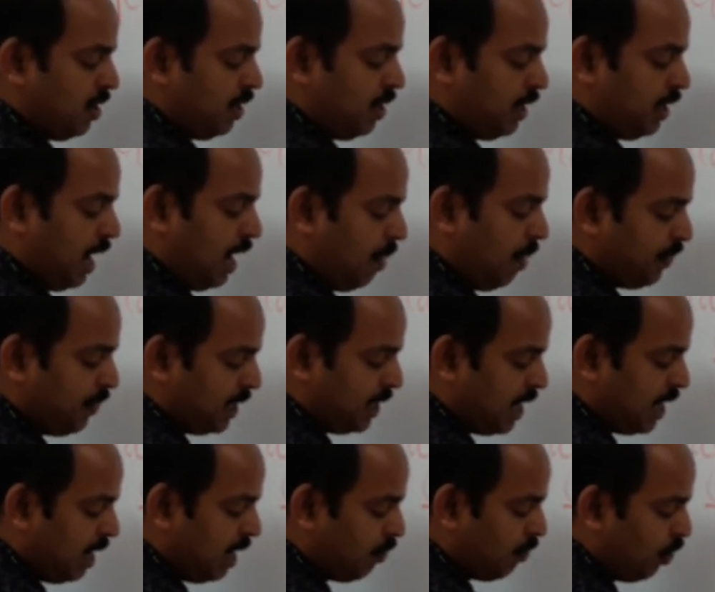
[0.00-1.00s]
Tap the
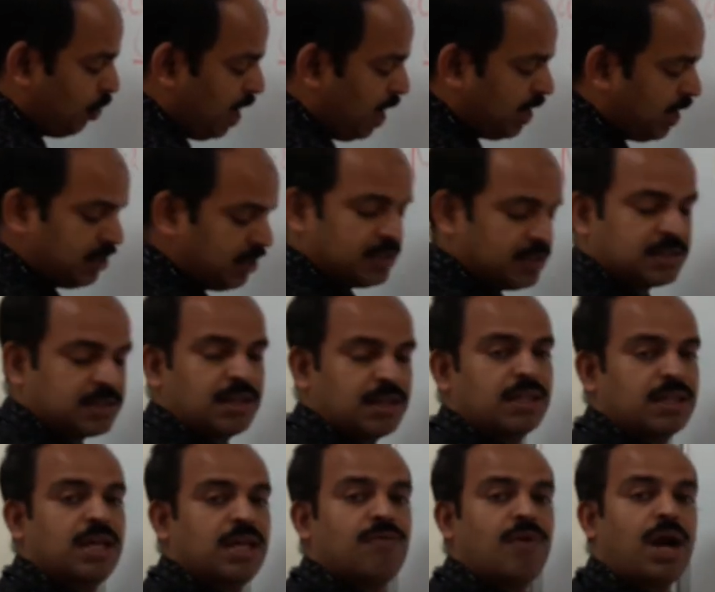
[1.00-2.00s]
cardboard like this.
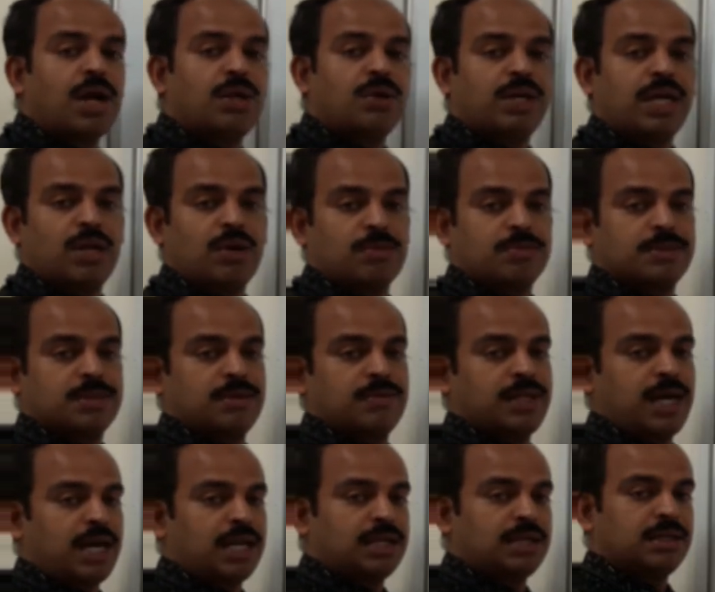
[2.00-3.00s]
Then what you can observe
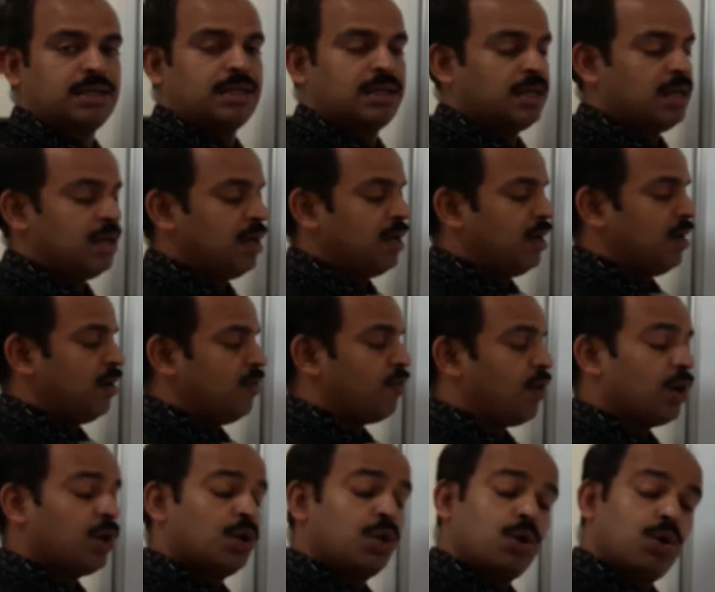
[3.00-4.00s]
that?
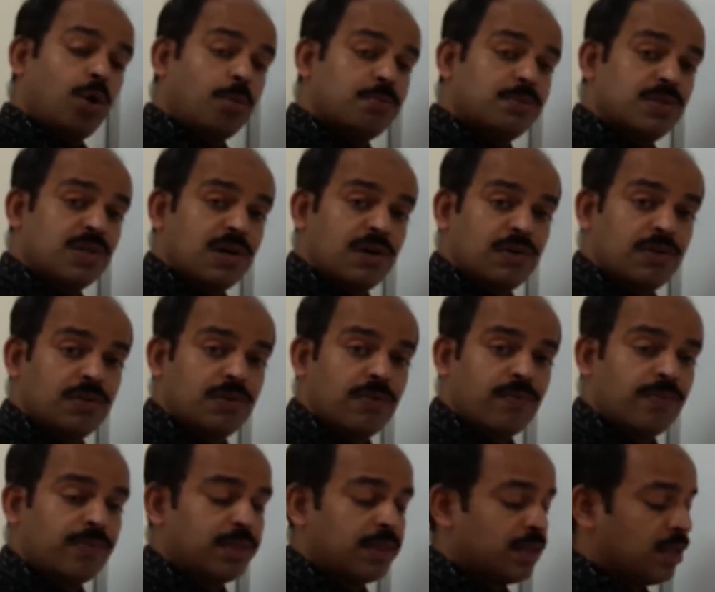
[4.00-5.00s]
What do you
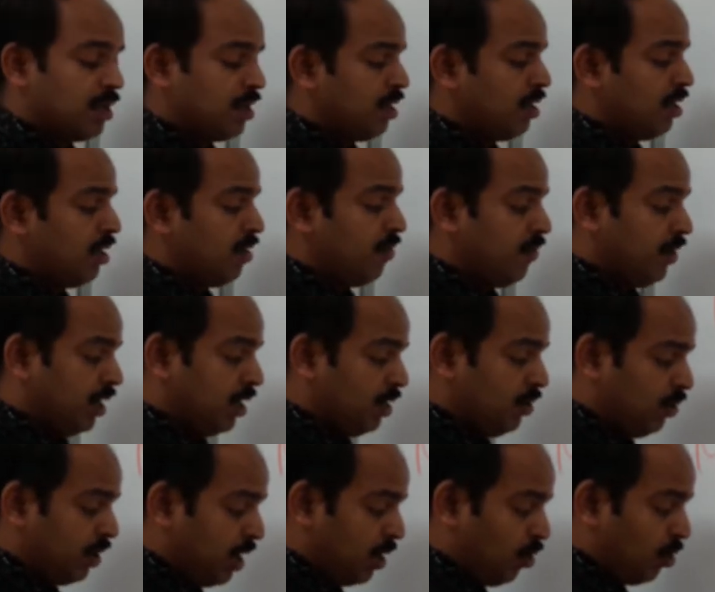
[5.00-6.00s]
observe?
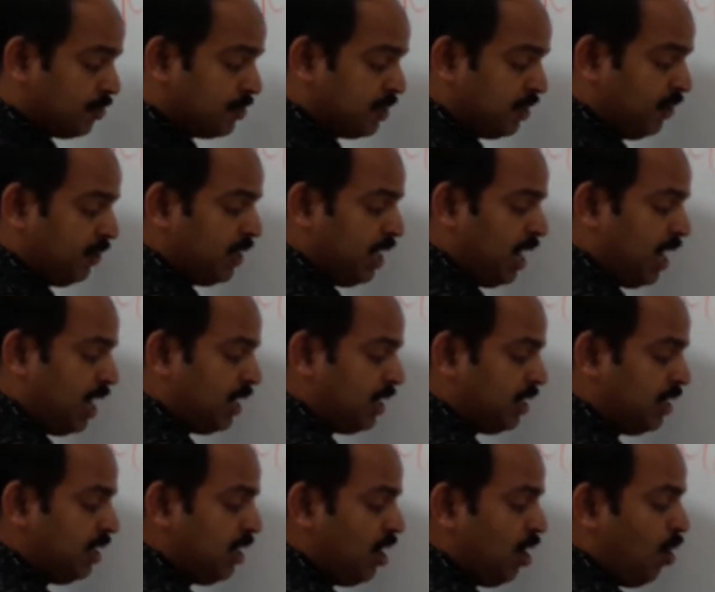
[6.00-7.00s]
You can observe
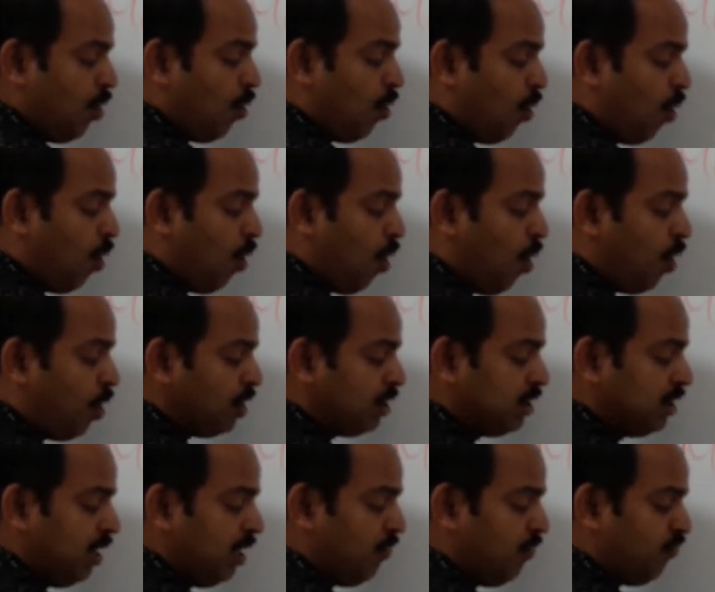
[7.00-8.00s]
that all
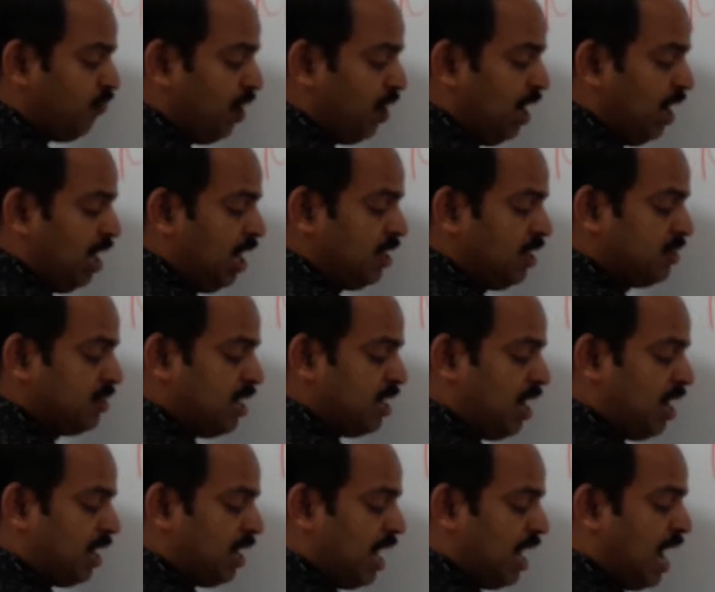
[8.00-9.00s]
the fillings
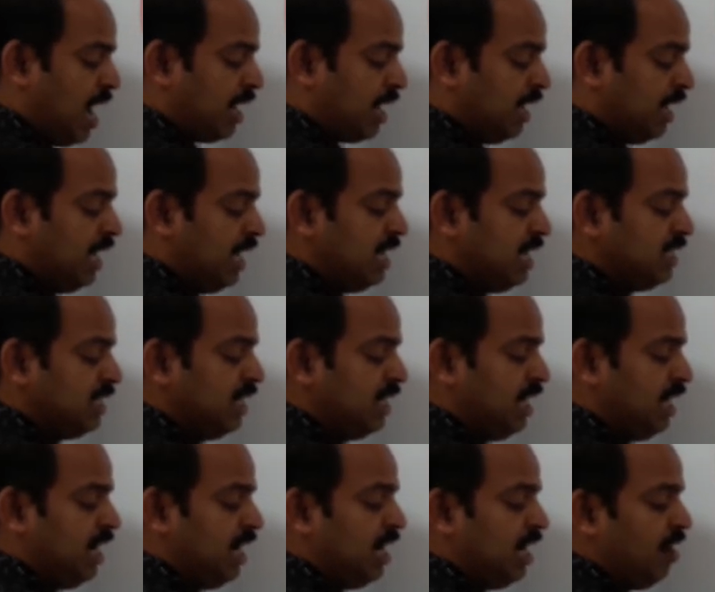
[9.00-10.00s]
are arranged
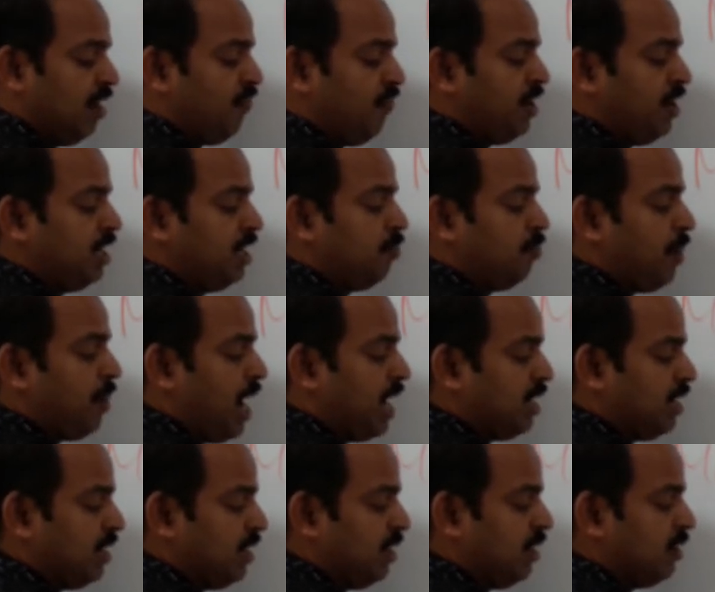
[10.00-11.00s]
in a definite
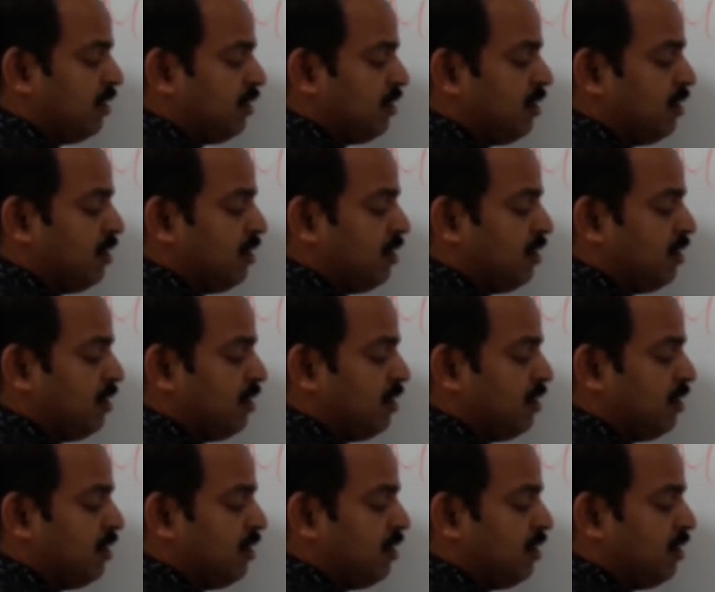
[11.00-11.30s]
pattern